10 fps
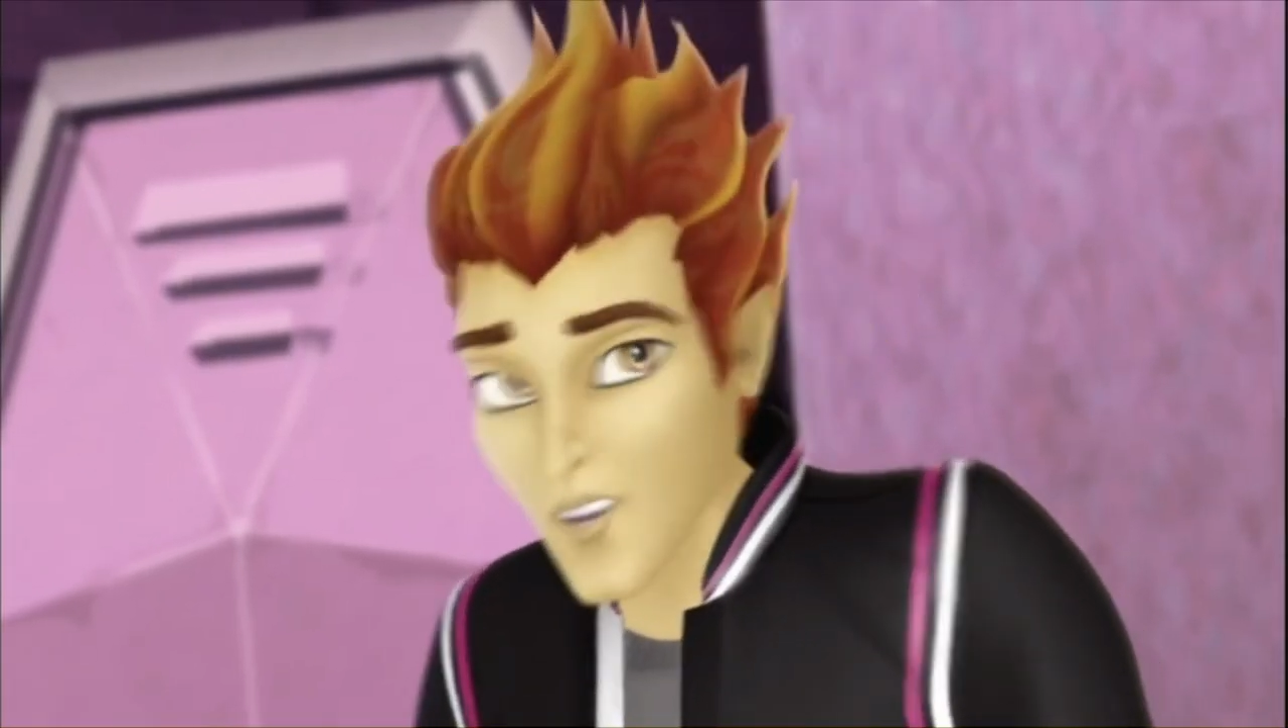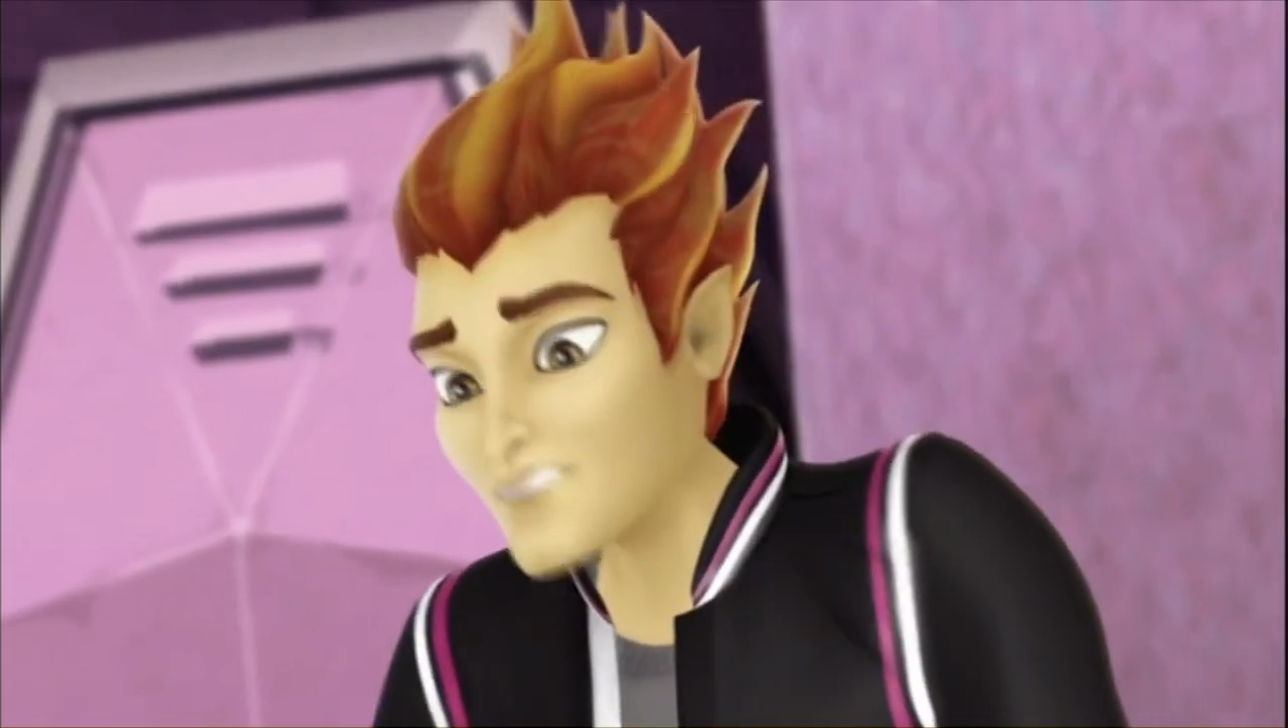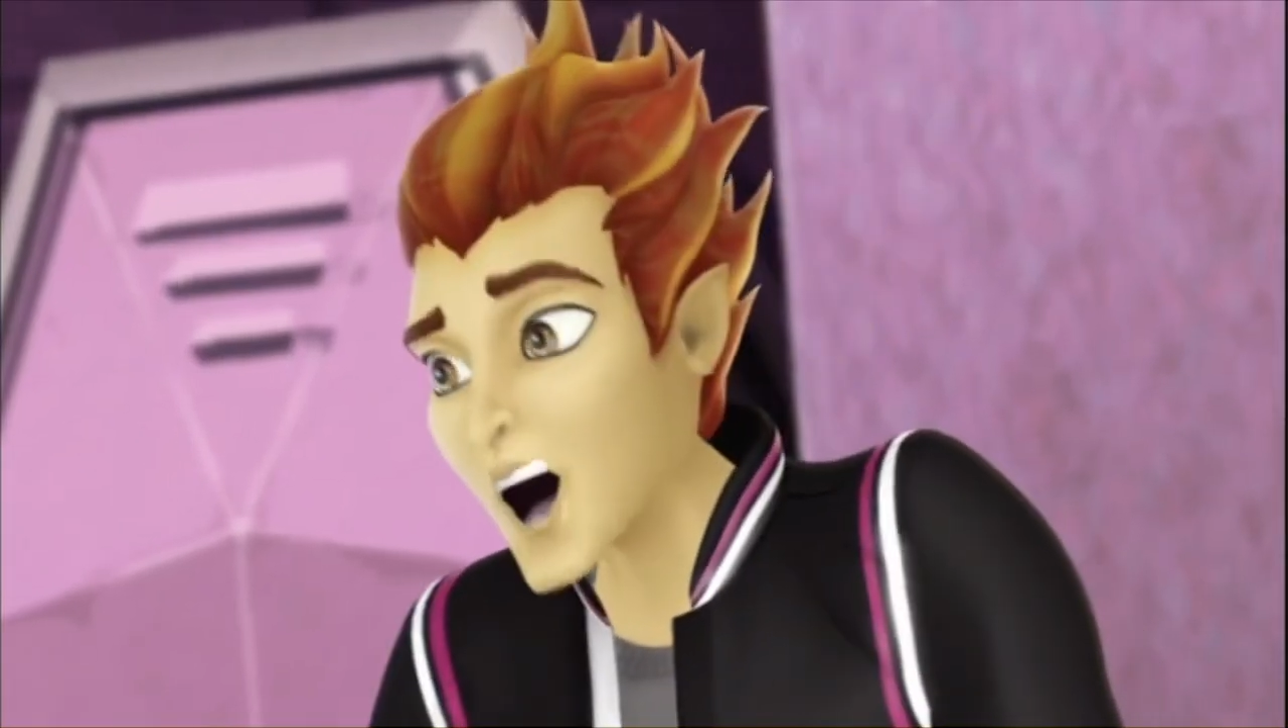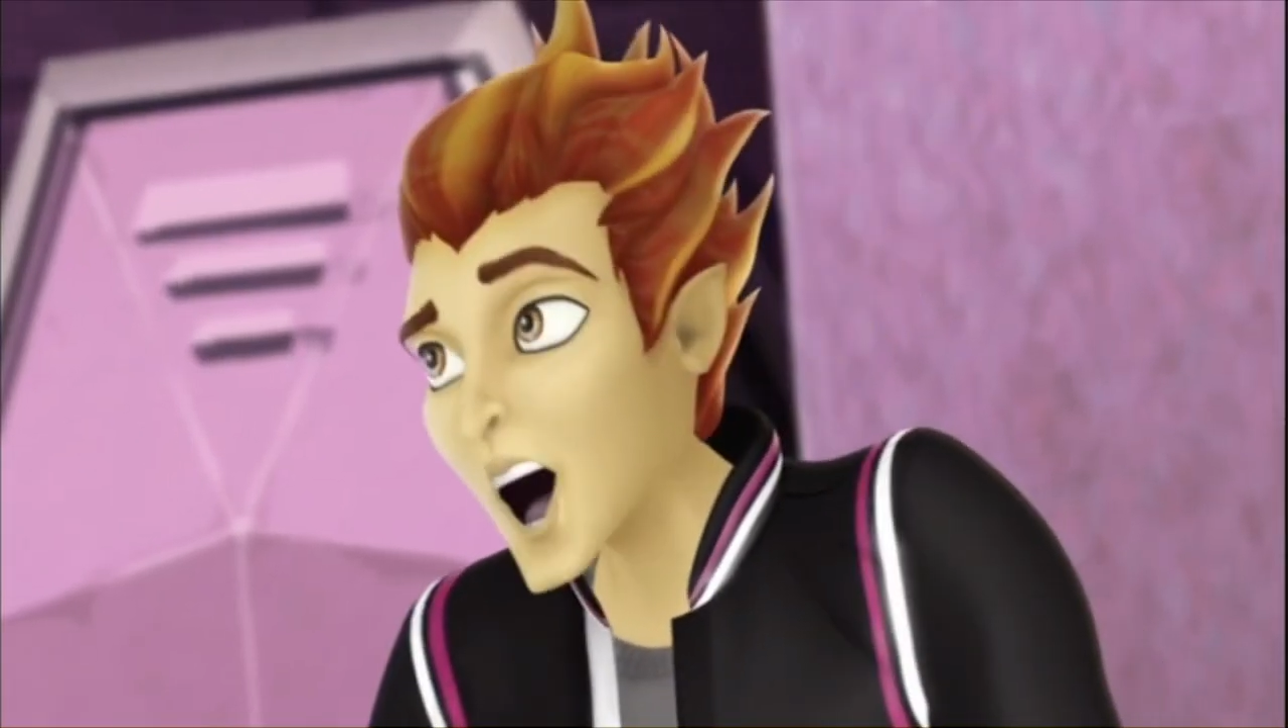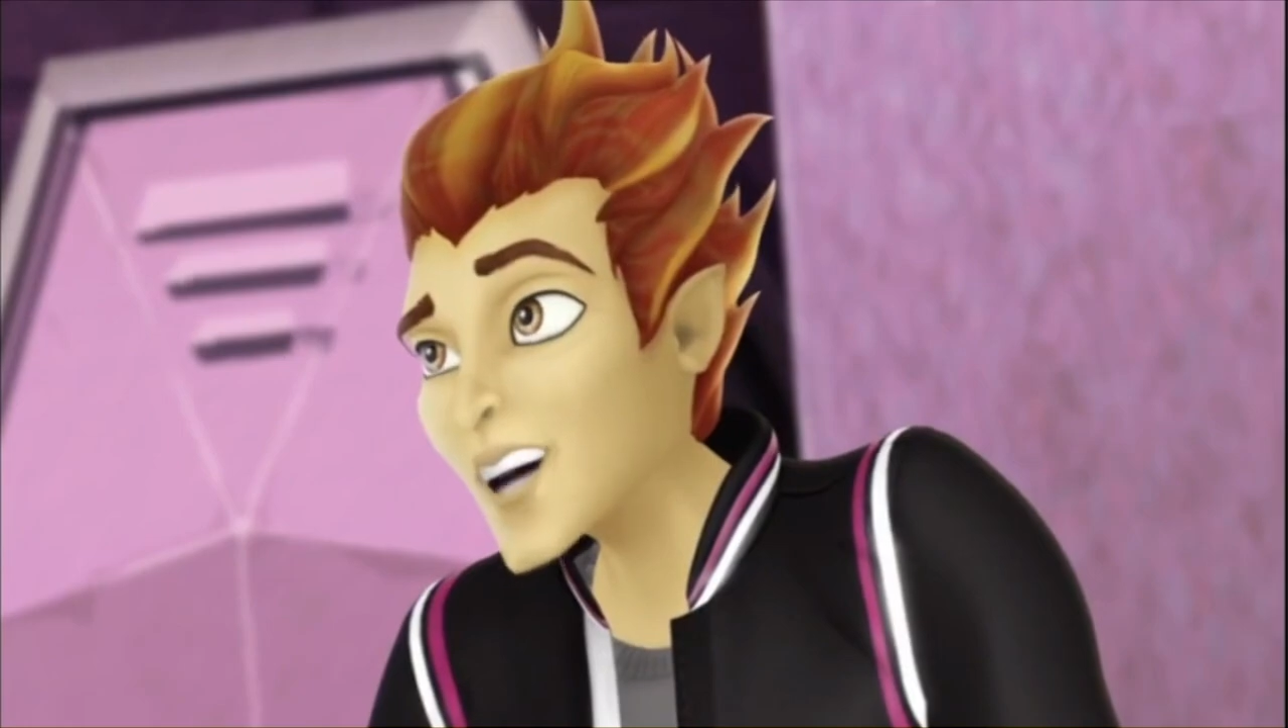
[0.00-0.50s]
with
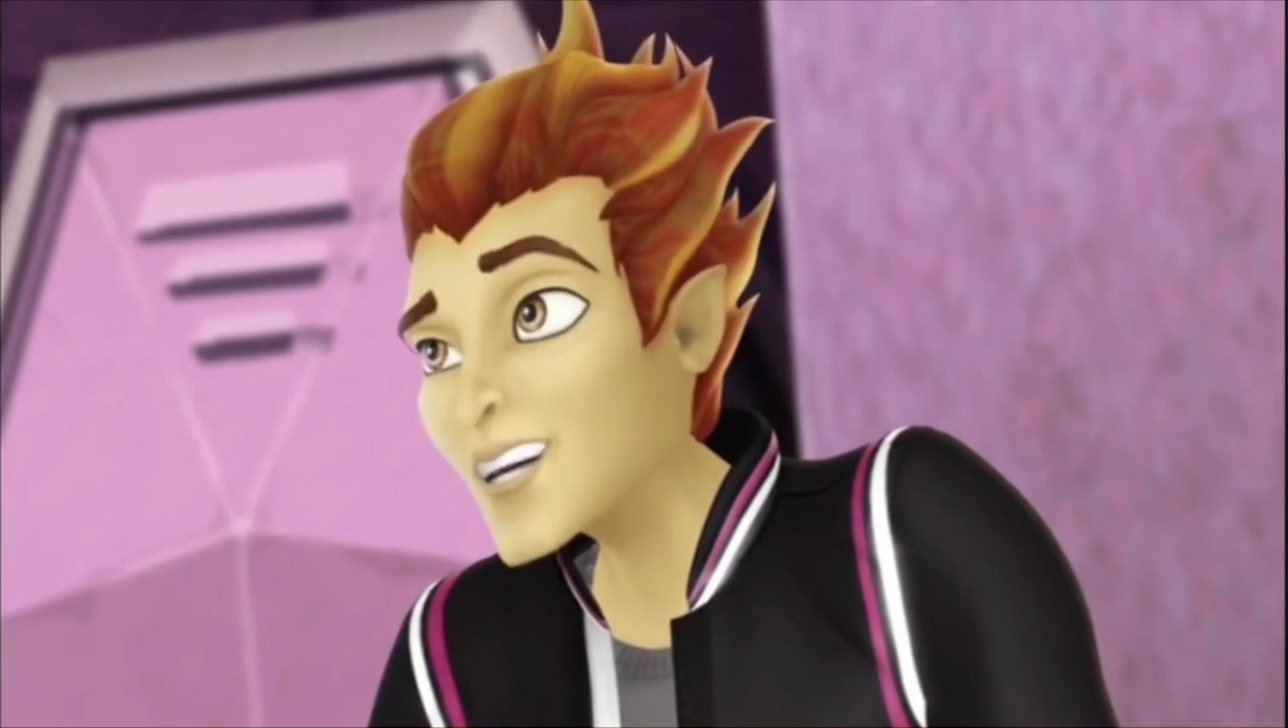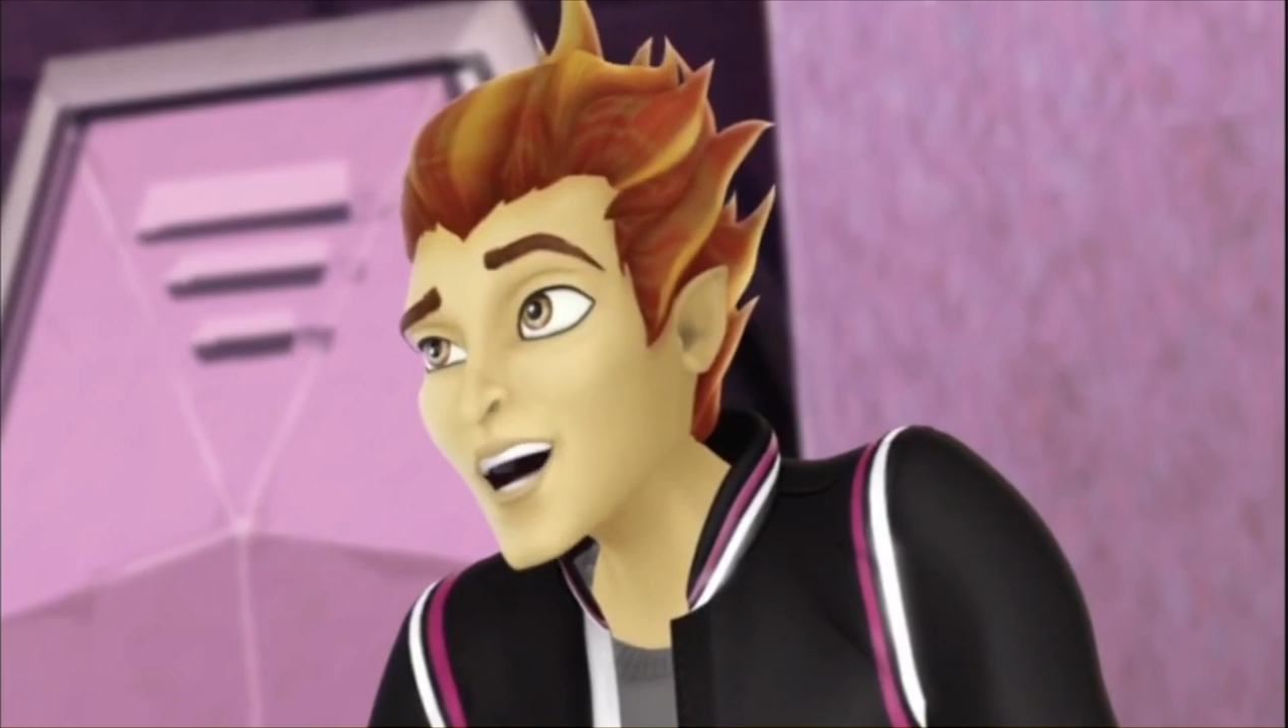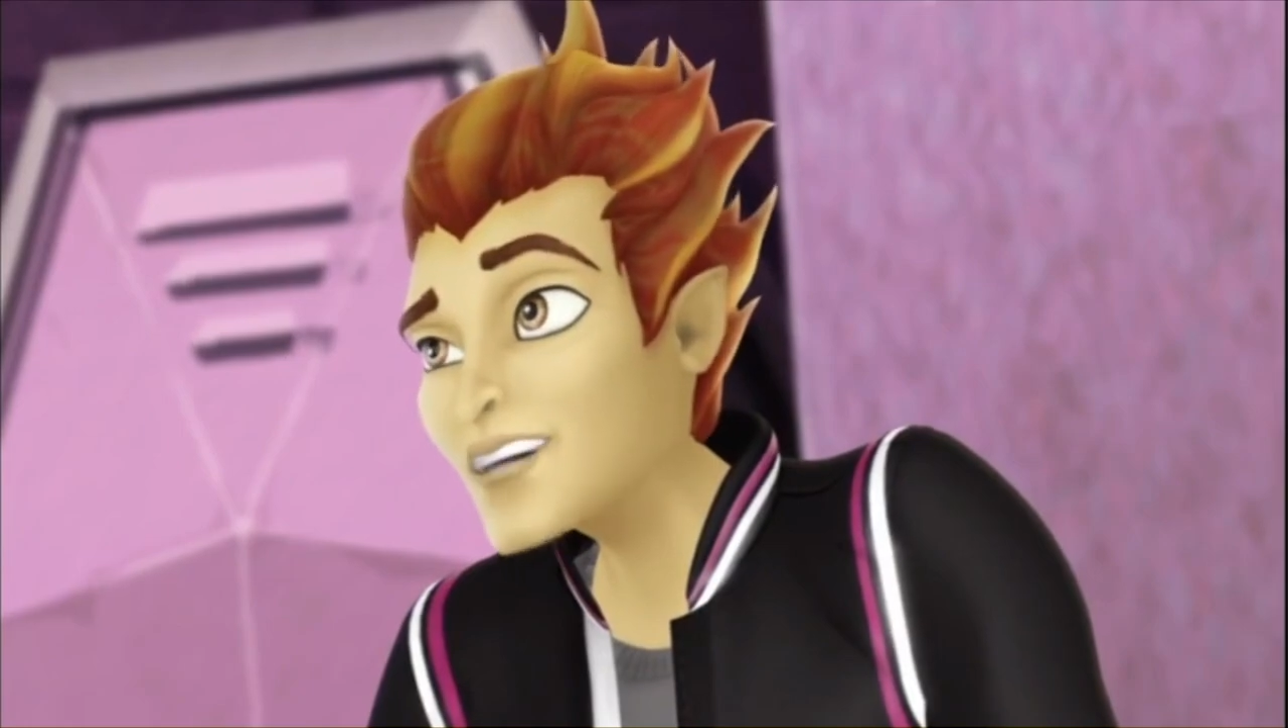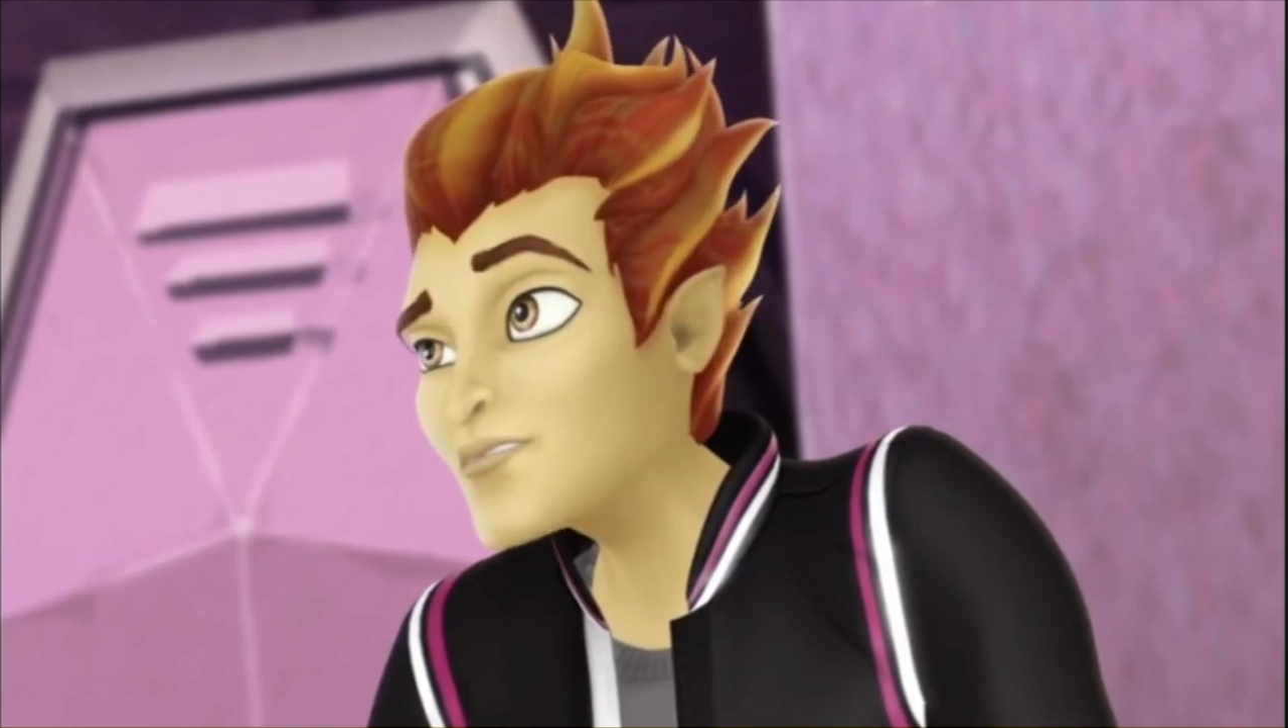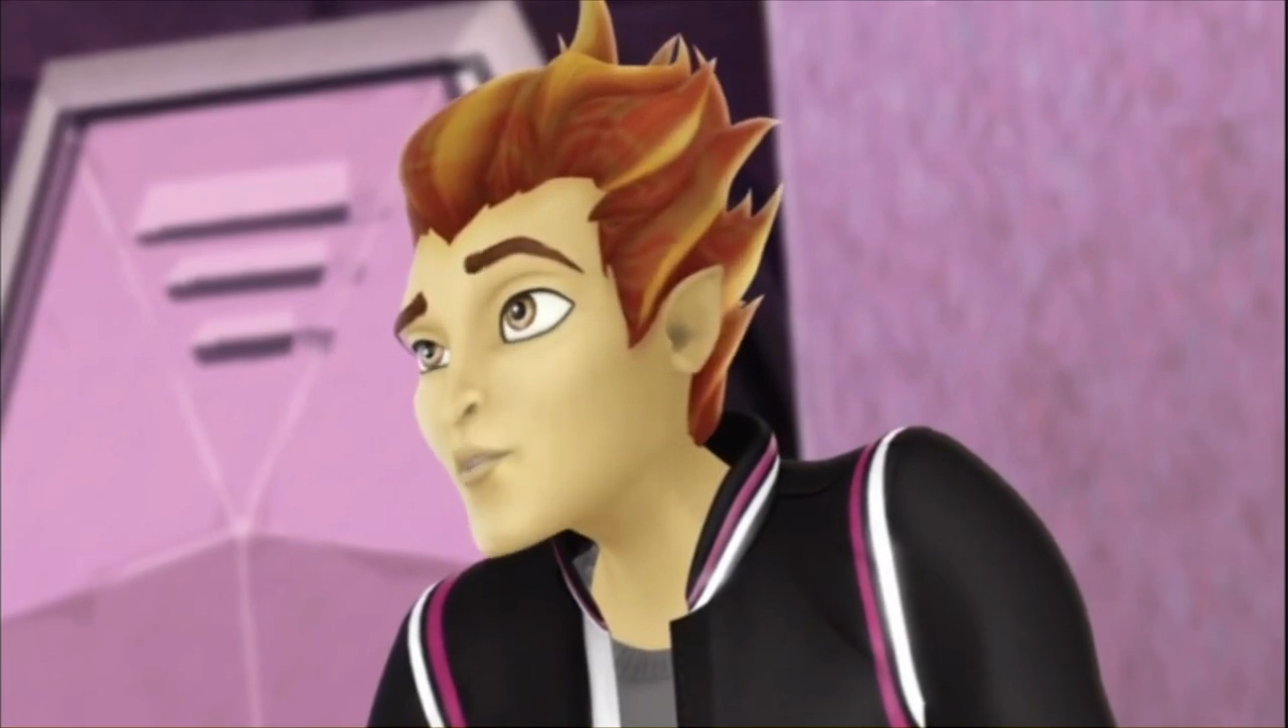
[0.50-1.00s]

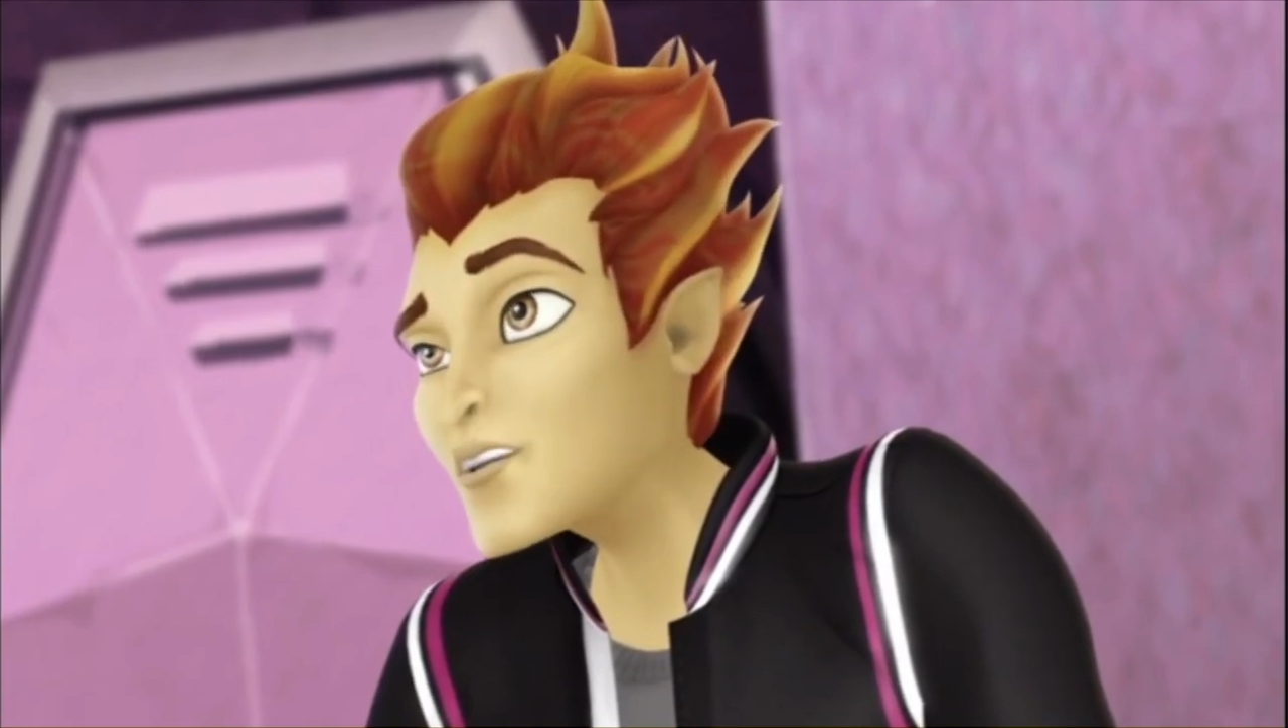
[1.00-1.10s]
Valentine